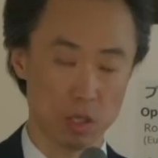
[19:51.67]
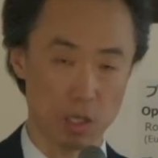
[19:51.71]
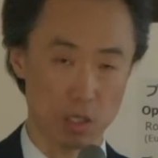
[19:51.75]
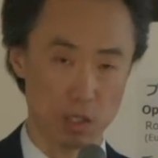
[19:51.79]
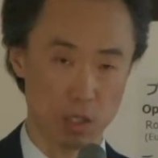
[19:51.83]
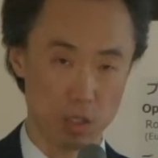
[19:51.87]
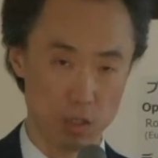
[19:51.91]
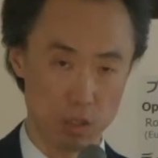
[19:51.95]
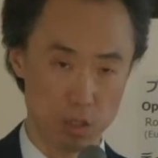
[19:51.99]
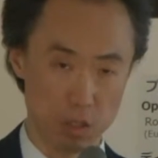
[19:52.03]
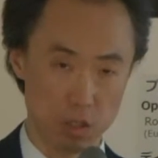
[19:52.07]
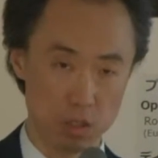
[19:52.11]

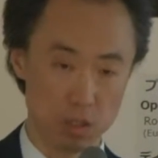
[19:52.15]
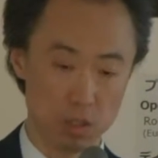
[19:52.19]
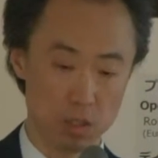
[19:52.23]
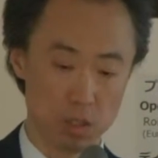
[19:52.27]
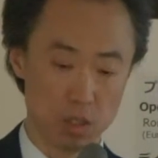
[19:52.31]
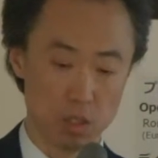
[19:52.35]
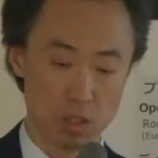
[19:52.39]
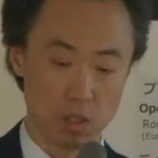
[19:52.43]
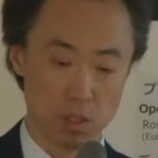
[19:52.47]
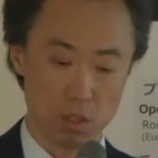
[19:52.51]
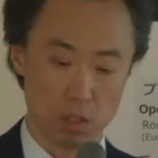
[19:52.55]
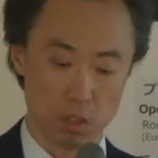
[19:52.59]
in
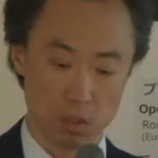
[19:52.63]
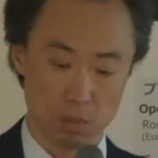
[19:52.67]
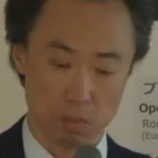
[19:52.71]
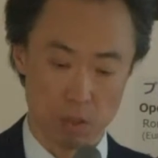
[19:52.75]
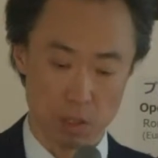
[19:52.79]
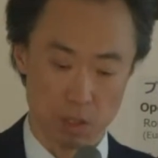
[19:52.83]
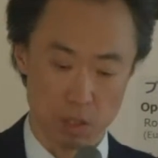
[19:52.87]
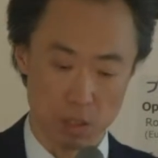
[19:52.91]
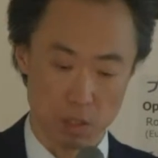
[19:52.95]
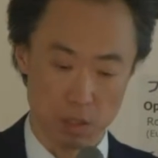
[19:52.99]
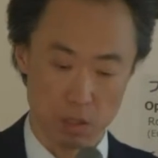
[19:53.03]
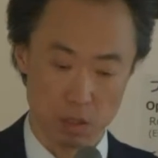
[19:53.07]
principle,
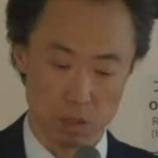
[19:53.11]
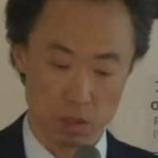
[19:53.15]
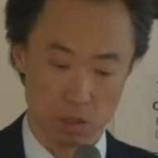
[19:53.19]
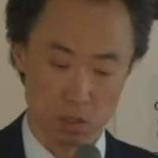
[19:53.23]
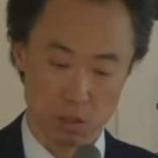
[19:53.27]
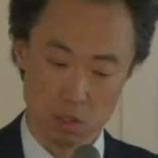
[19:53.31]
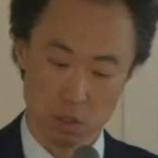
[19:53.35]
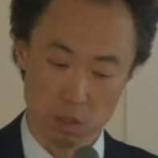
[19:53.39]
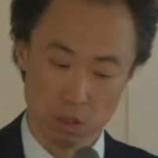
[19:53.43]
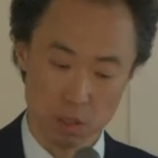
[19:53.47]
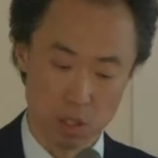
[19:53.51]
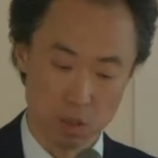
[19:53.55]

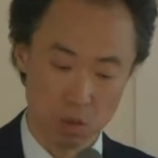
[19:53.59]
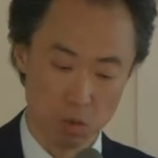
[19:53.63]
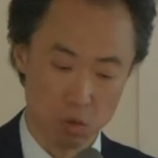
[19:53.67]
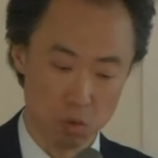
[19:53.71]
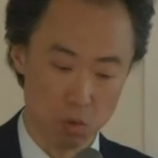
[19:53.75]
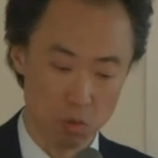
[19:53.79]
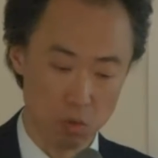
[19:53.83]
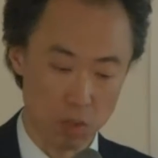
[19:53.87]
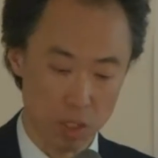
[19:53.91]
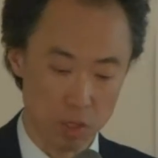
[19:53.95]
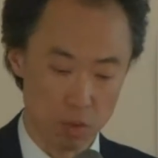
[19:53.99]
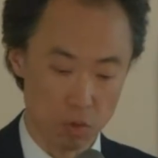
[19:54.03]
they are
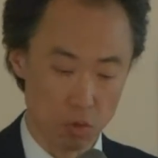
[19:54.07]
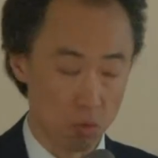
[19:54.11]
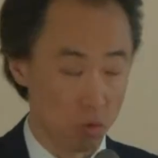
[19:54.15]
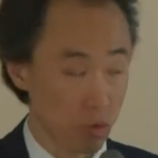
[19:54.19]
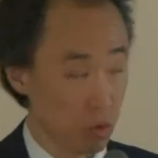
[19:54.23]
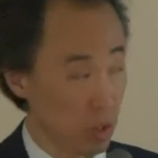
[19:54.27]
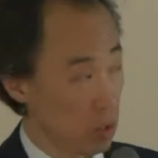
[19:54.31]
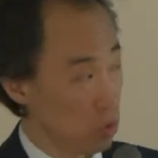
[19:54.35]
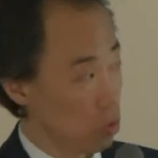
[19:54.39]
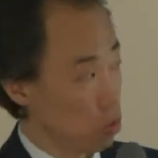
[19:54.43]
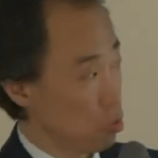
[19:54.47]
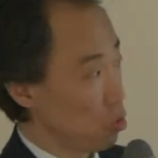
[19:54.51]
made
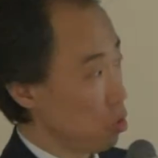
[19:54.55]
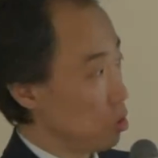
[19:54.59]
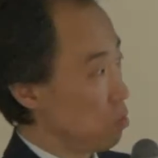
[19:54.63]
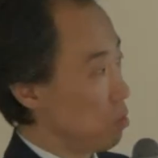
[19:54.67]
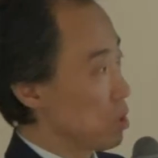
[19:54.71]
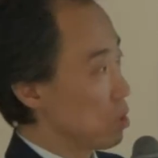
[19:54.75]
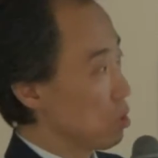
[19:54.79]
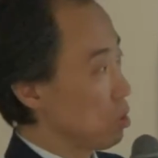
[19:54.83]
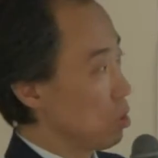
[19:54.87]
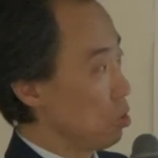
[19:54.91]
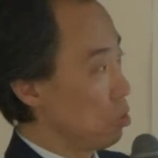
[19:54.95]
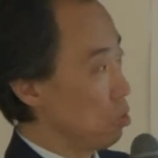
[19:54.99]
open,
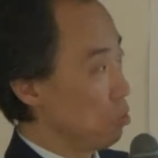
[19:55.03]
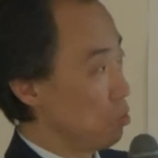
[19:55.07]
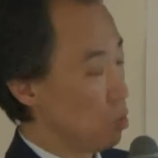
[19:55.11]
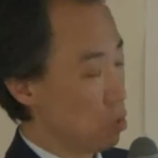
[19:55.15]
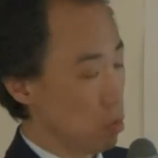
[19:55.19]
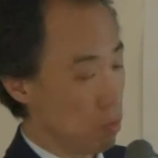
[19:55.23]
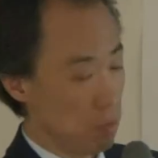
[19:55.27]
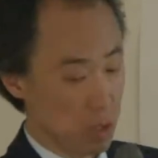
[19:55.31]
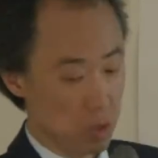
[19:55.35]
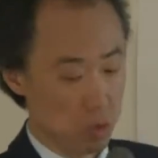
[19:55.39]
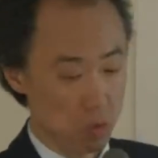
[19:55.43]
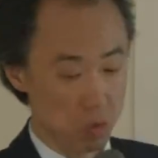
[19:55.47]

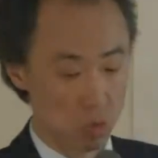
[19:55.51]
but